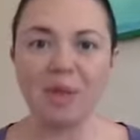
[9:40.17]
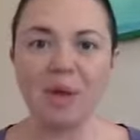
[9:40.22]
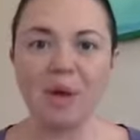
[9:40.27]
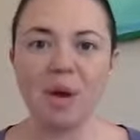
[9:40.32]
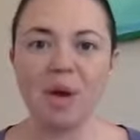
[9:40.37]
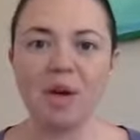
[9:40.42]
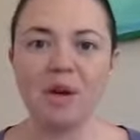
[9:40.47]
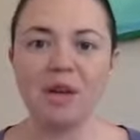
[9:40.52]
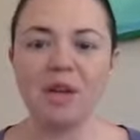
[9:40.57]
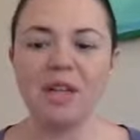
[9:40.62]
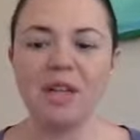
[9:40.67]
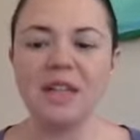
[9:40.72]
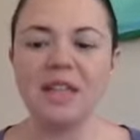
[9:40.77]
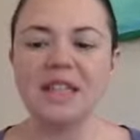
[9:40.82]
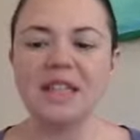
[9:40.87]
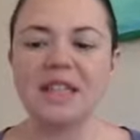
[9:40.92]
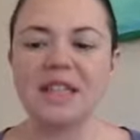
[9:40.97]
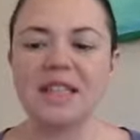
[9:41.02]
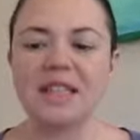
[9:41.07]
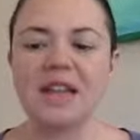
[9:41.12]
We all
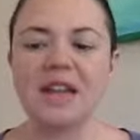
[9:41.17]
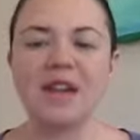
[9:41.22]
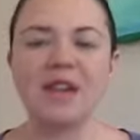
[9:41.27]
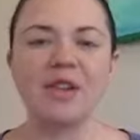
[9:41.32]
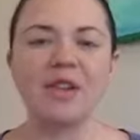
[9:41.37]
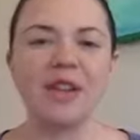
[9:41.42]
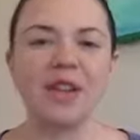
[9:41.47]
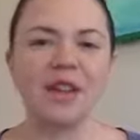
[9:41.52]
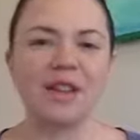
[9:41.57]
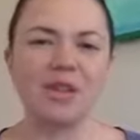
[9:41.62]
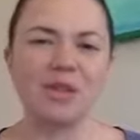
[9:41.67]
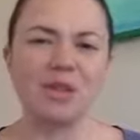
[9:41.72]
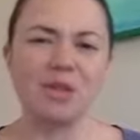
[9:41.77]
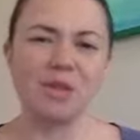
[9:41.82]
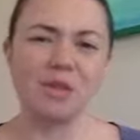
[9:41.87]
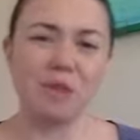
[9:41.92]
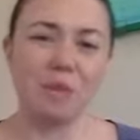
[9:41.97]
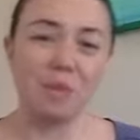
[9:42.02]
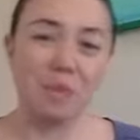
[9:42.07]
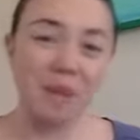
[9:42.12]
desire that as sort
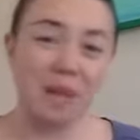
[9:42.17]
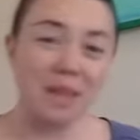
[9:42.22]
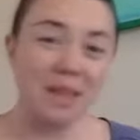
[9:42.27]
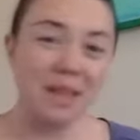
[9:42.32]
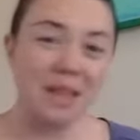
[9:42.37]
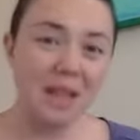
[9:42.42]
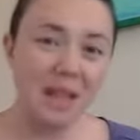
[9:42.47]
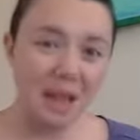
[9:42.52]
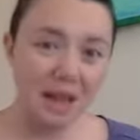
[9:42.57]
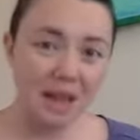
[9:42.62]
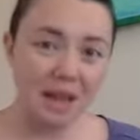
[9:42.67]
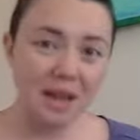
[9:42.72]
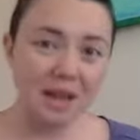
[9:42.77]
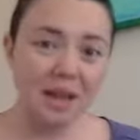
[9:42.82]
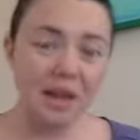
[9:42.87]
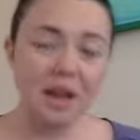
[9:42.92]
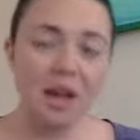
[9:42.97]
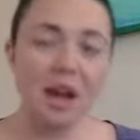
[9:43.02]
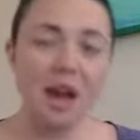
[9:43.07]
of a baseline.